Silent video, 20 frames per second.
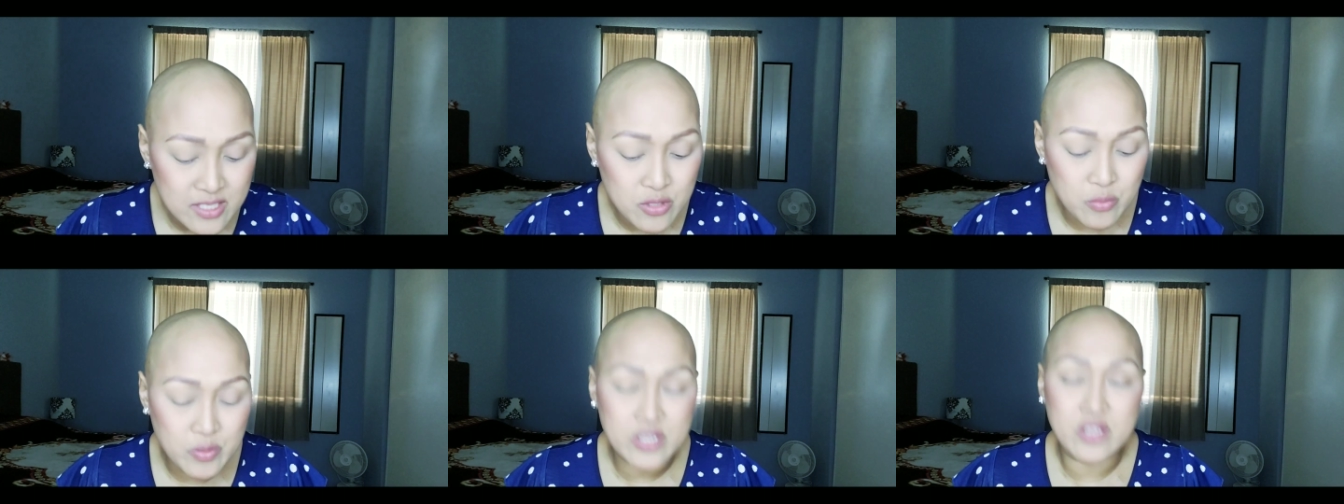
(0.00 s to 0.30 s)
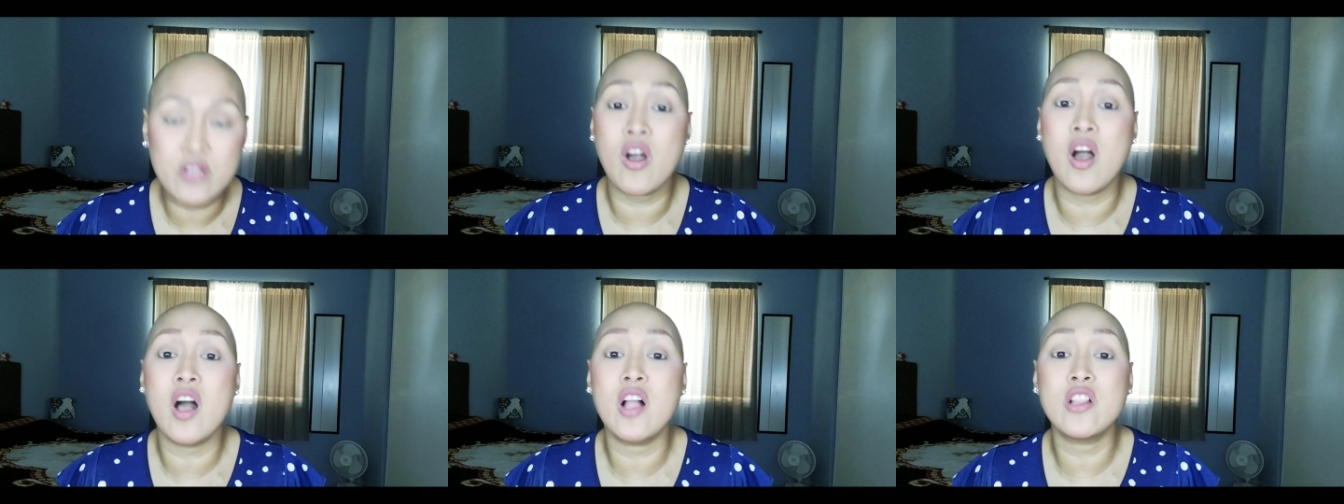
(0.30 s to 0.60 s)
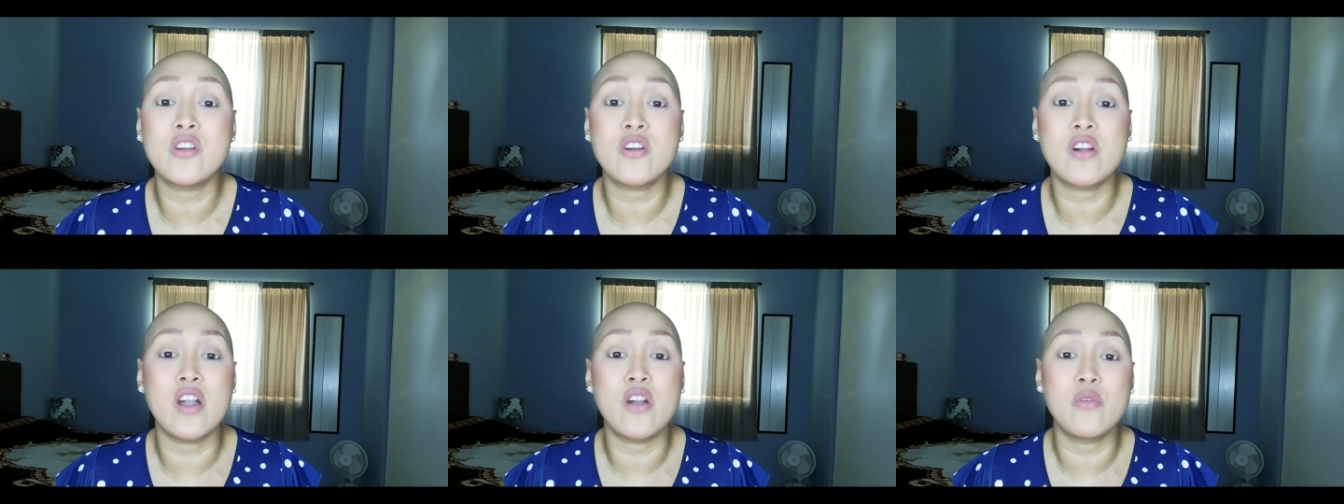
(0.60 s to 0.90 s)
or what
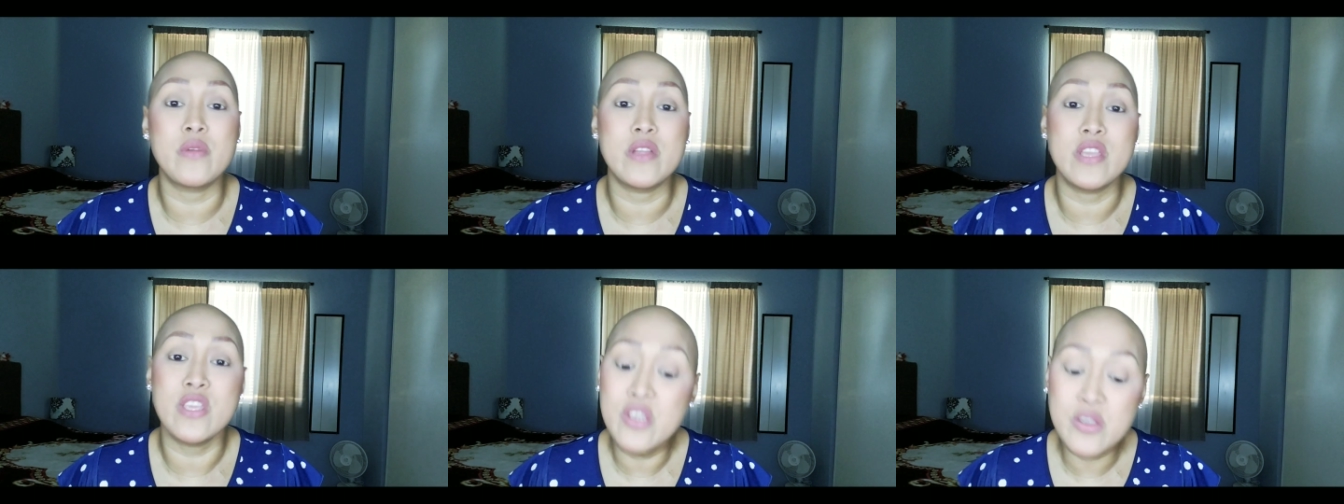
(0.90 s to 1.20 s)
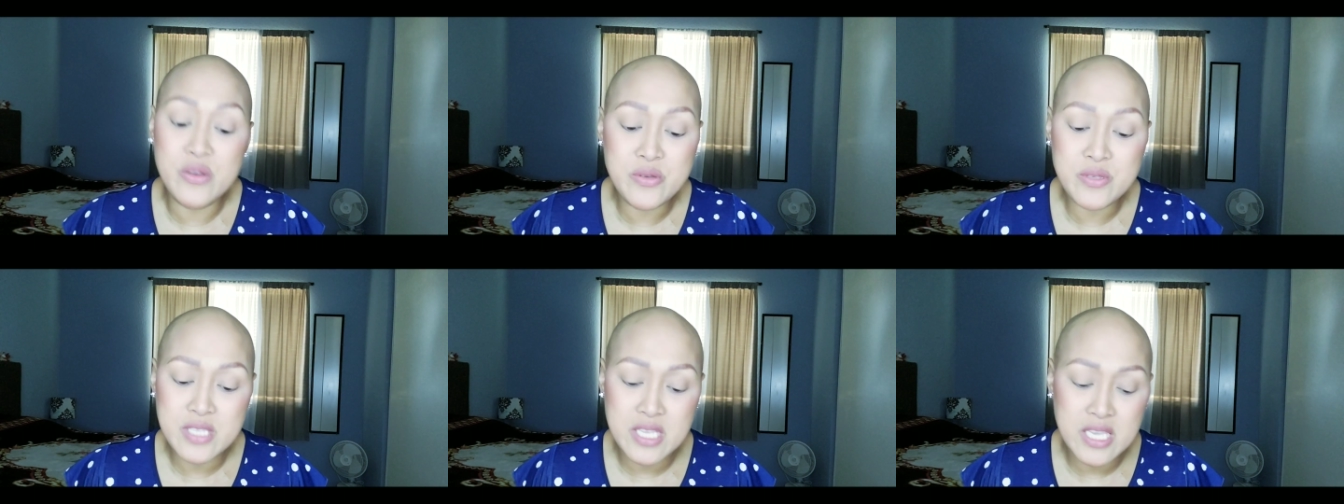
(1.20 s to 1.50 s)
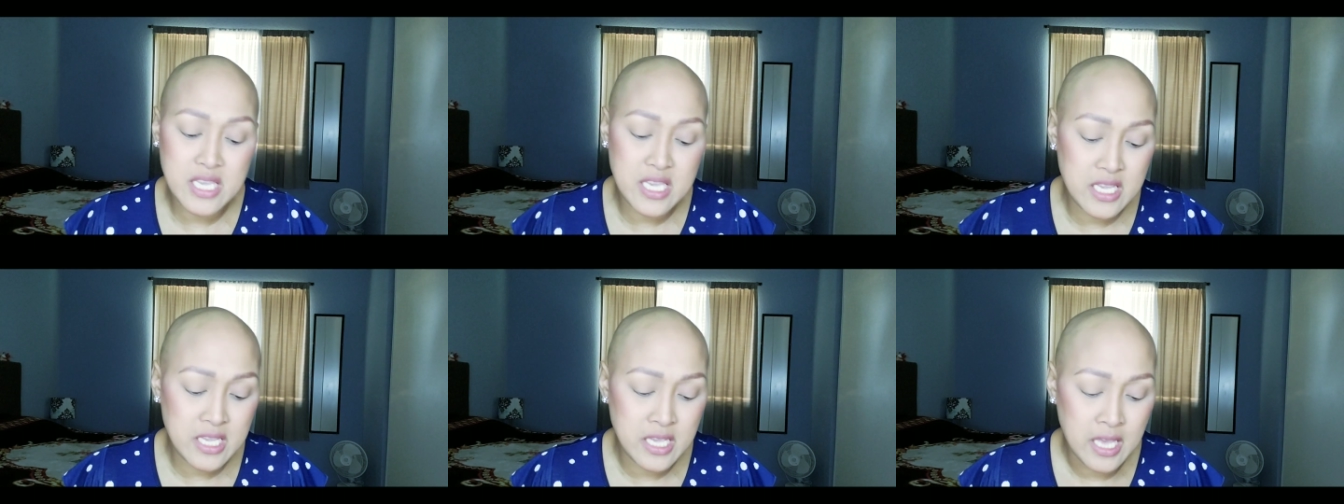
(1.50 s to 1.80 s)
color are we
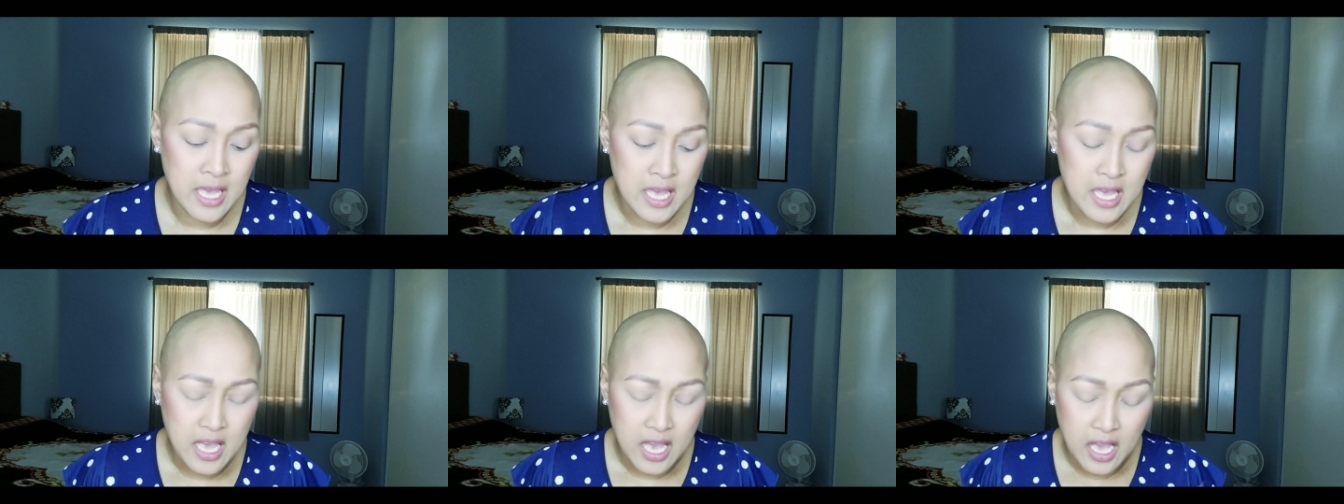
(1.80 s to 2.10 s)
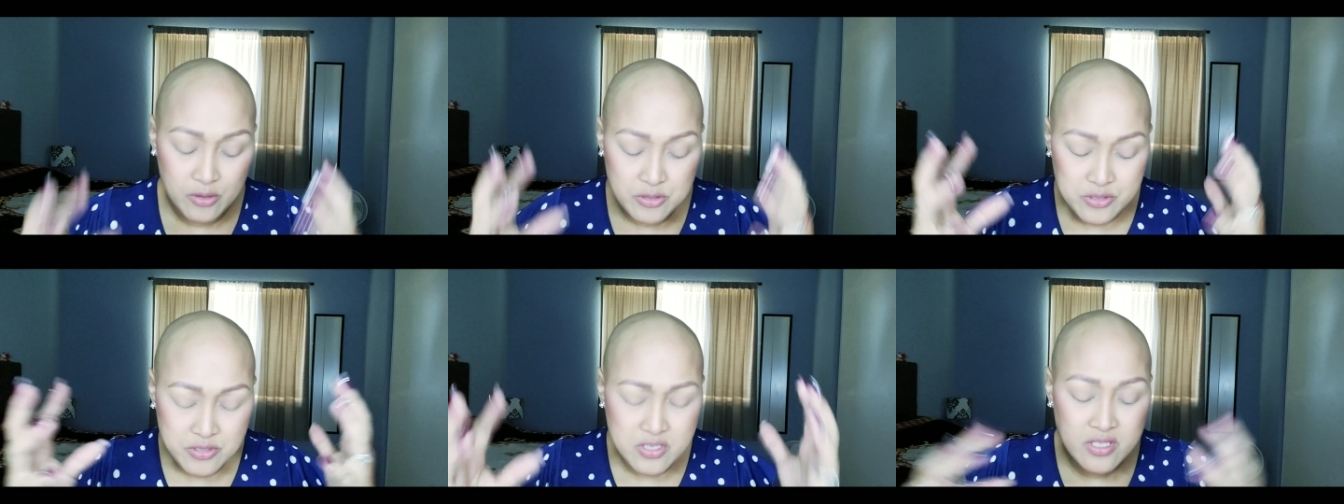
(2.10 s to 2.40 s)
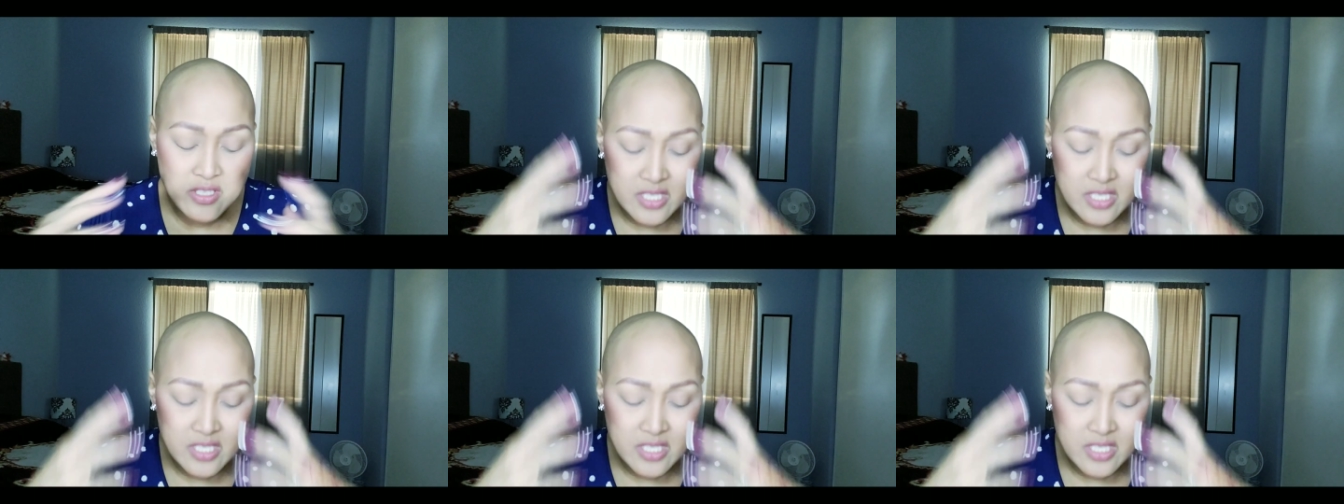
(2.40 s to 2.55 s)
using? I was just